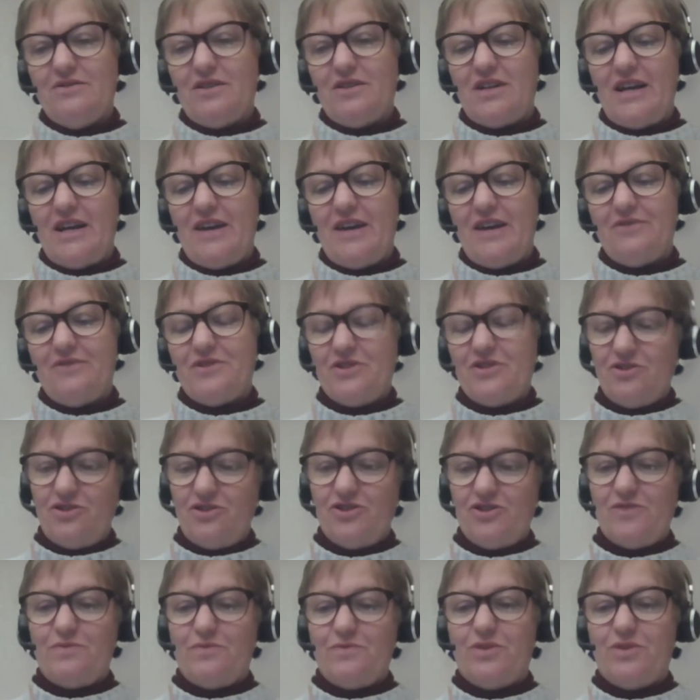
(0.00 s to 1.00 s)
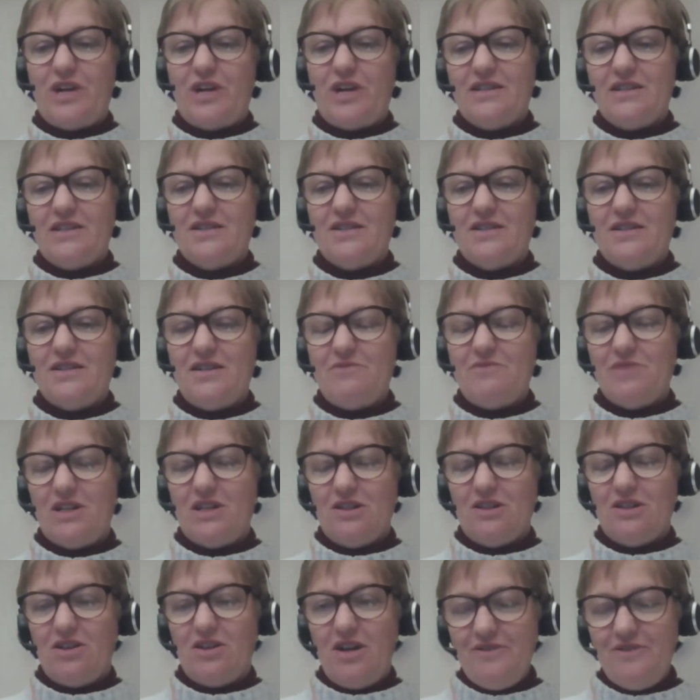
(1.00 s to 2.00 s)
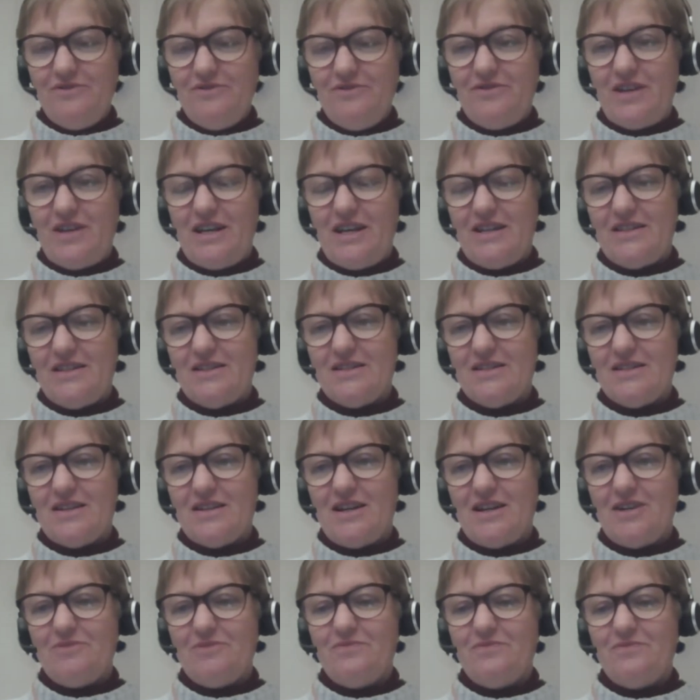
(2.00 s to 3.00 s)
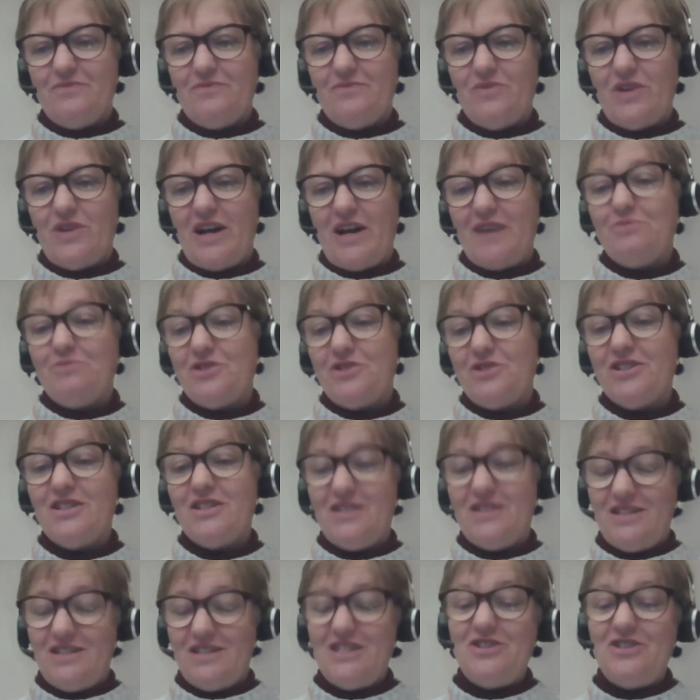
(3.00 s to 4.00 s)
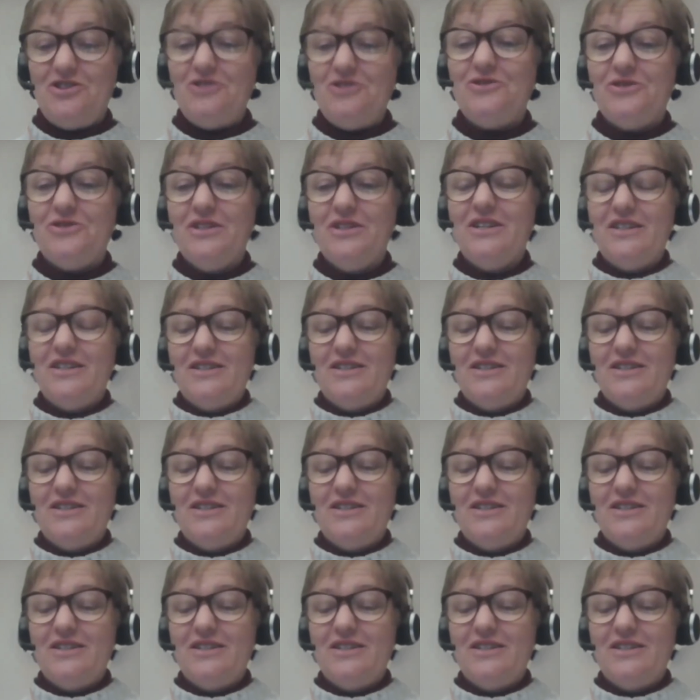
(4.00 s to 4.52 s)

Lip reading: I have research and practice in my life and we're able to continue.